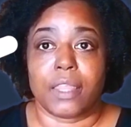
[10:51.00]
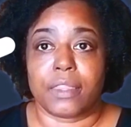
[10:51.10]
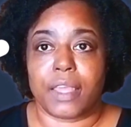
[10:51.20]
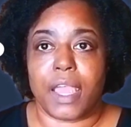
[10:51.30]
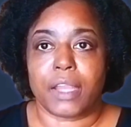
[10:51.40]

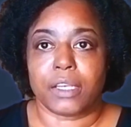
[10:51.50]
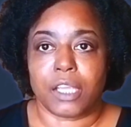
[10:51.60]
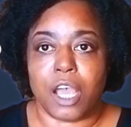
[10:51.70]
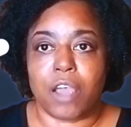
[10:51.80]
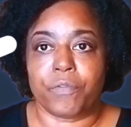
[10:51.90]
That
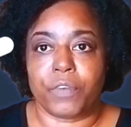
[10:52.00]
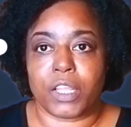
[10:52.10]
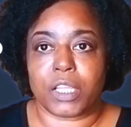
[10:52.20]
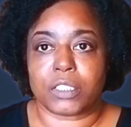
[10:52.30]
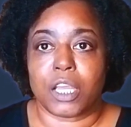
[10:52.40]

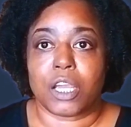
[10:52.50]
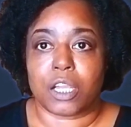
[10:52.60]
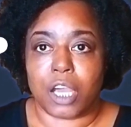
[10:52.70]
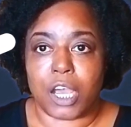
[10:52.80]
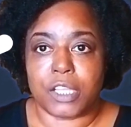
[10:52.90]
conflict
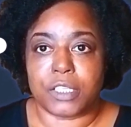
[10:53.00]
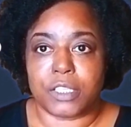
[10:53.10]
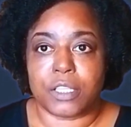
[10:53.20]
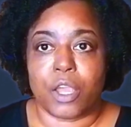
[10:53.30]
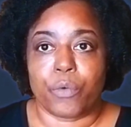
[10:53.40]
causes